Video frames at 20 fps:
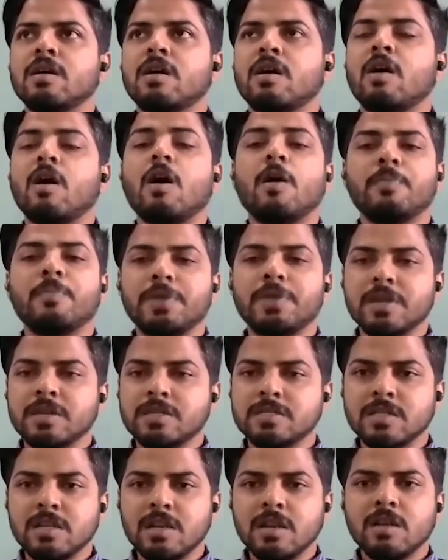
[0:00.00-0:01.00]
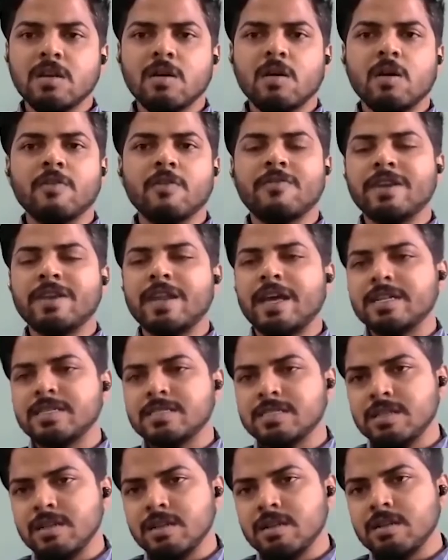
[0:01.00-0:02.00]
operational or
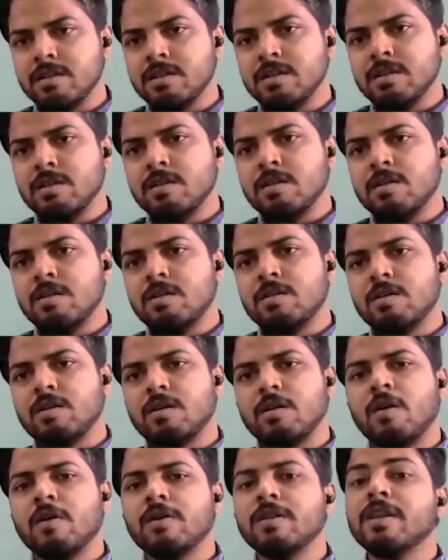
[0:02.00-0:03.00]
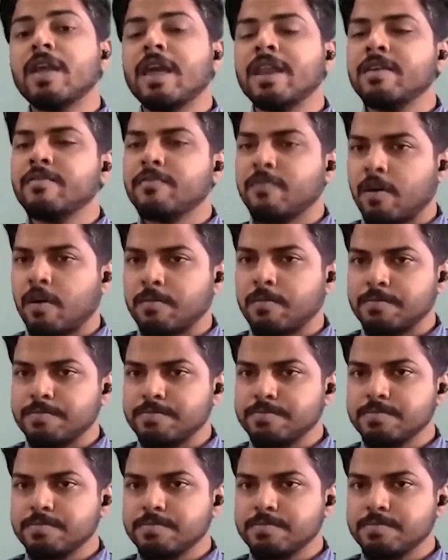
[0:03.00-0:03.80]
financial or in any form.